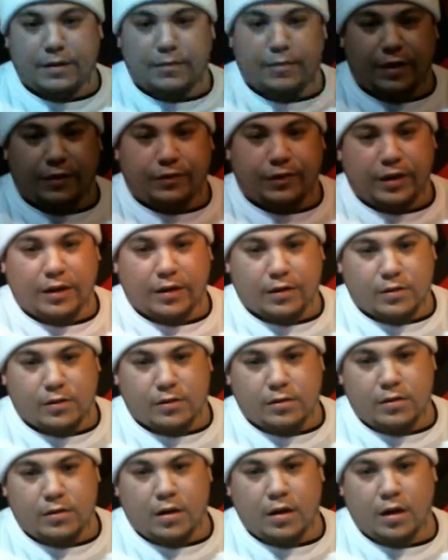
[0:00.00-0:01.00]
my
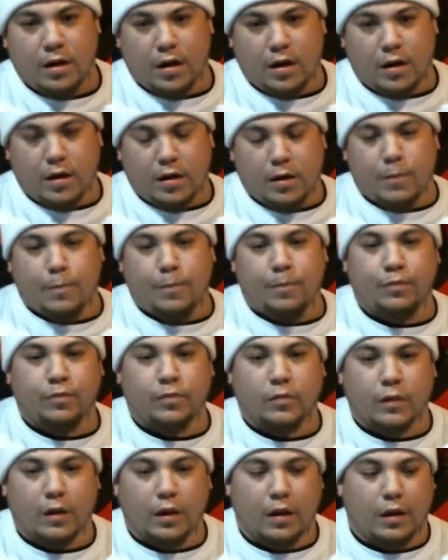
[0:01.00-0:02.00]
vehicle.
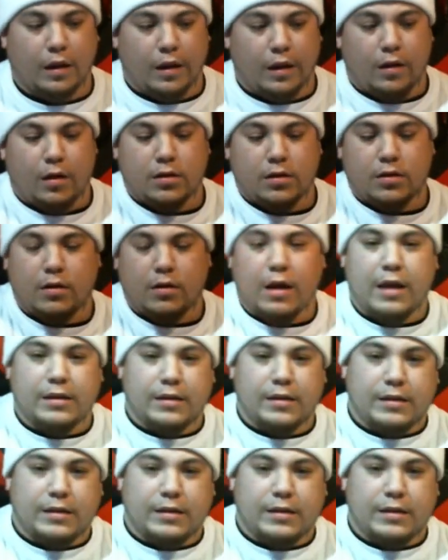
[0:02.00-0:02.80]
It also has a